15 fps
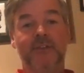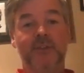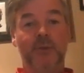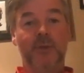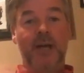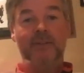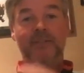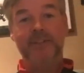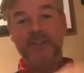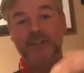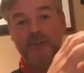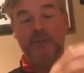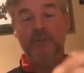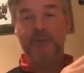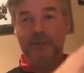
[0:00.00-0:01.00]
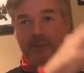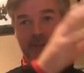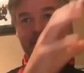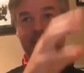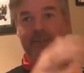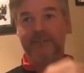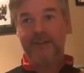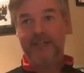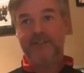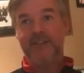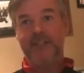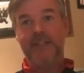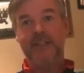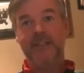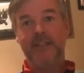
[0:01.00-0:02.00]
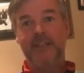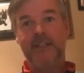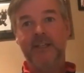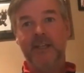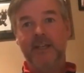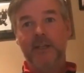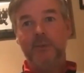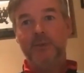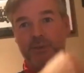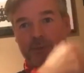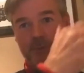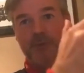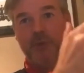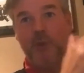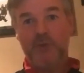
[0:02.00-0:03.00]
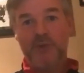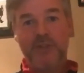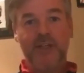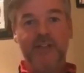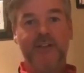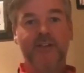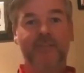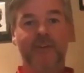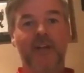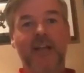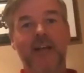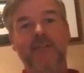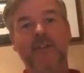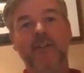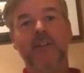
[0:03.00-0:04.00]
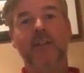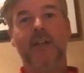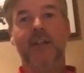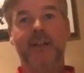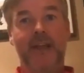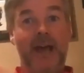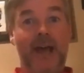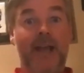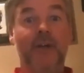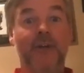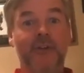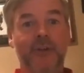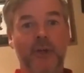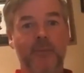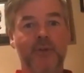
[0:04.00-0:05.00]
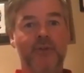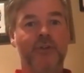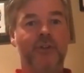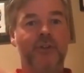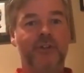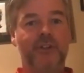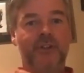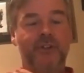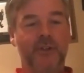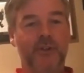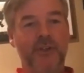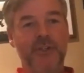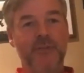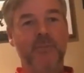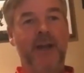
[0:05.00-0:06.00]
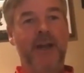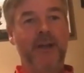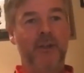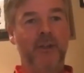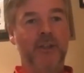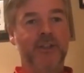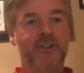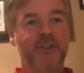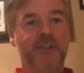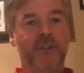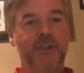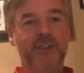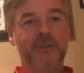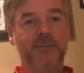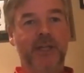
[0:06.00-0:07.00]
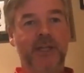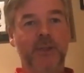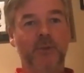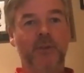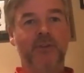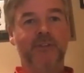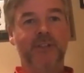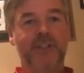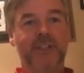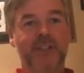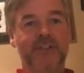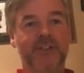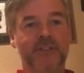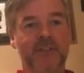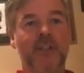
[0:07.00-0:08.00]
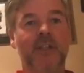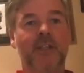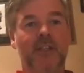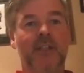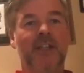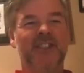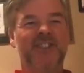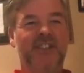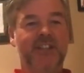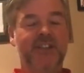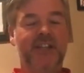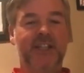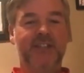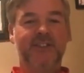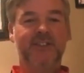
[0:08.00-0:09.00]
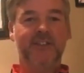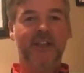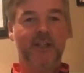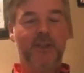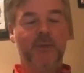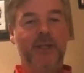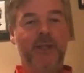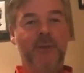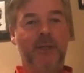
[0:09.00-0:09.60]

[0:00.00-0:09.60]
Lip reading: So having the fact that Eddie was coaching at a different level, and then I got the opportunity to increase my knowledge and increase my qualification, I said yes to that quite